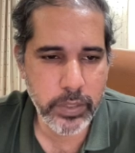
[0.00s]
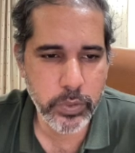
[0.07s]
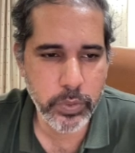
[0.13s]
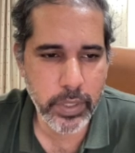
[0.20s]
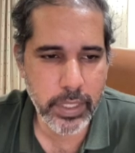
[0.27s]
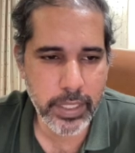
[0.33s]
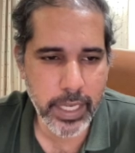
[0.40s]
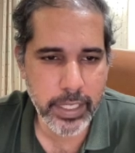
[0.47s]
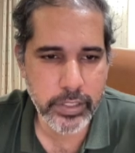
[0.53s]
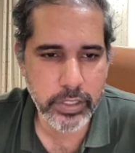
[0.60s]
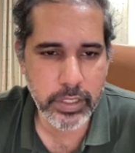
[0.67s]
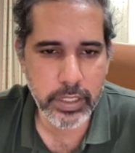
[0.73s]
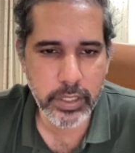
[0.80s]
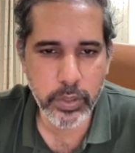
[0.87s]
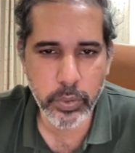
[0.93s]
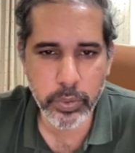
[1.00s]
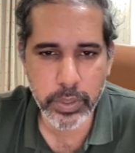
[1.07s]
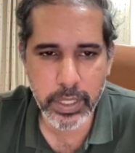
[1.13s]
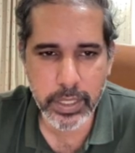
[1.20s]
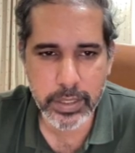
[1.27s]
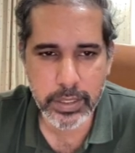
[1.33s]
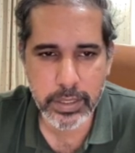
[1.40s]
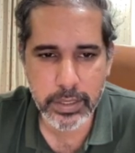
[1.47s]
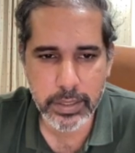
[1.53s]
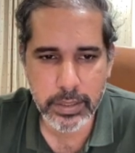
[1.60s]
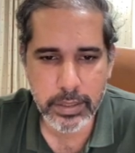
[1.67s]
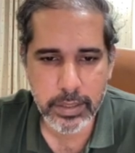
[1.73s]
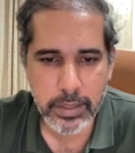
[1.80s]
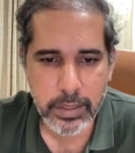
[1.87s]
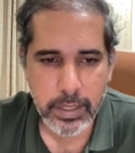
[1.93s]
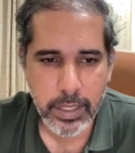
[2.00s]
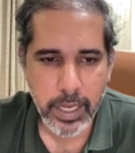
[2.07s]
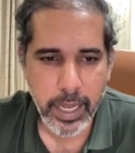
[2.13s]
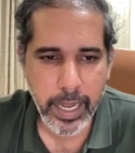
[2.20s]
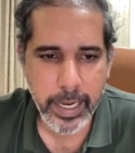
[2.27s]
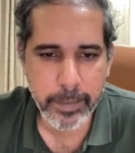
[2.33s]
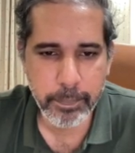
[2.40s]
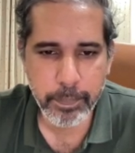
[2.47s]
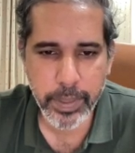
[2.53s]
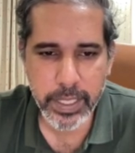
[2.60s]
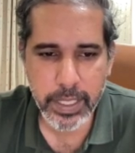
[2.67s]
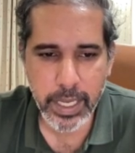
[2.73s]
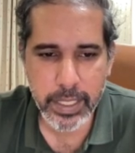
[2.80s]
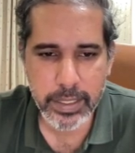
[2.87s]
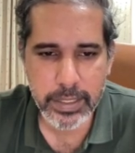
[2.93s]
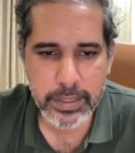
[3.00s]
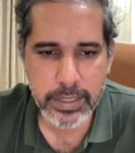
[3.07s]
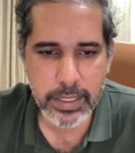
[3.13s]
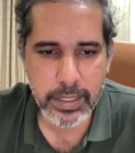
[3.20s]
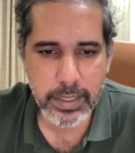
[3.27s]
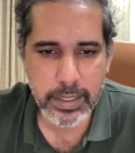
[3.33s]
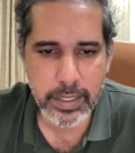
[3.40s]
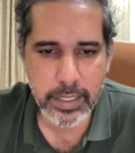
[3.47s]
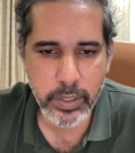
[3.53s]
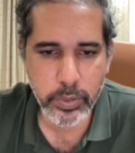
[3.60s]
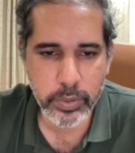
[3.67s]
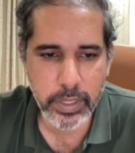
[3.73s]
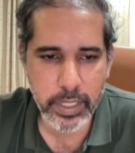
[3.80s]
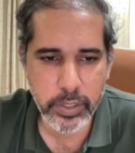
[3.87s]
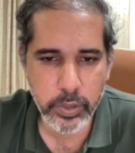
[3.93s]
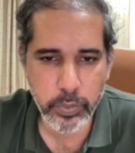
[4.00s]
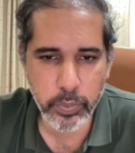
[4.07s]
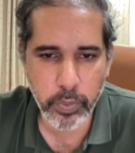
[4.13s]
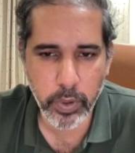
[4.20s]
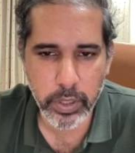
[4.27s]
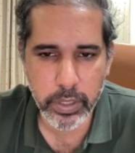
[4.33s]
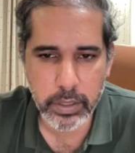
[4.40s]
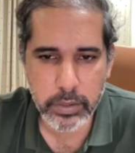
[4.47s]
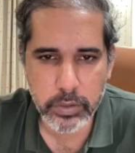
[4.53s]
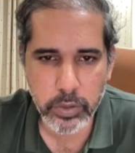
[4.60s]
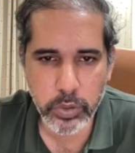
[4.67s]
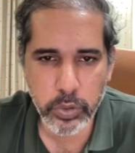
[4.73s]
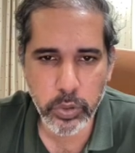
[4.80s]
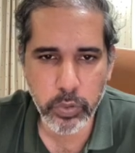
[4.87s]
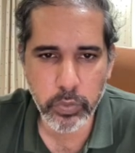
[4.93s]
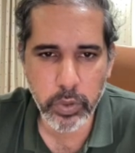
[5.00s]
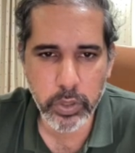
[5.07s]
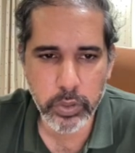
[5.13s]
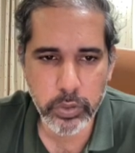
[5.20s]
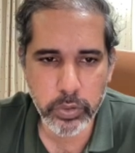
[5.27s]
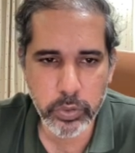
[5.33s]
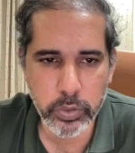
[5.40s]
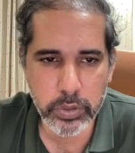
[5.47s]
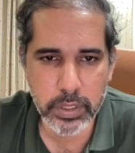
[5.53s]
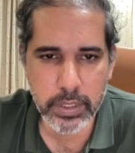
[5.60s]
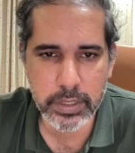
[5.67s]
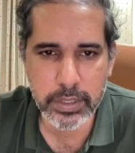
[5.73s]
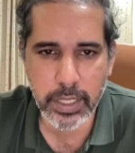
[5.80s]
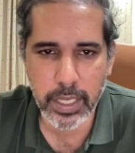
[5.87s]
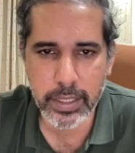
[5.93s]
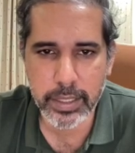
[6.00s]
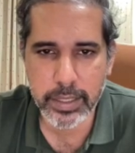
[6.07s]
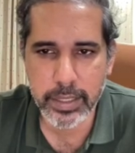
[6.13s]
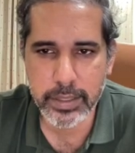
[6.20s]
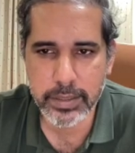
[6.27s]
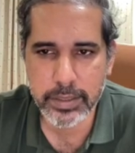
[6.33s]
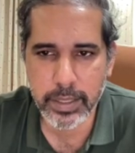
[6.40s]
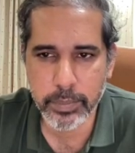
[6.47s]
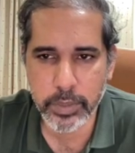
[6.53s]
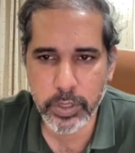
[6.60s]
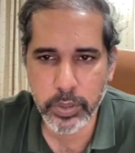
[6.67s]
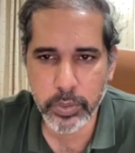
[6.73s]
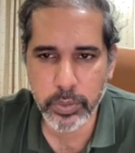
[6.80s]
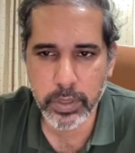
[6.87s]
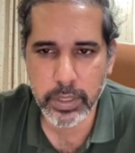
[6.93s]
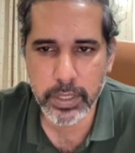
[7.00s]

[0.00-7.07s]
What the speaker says: when you can actually go in here and pick any single hero that you want. So you don't want to use this targeted summon too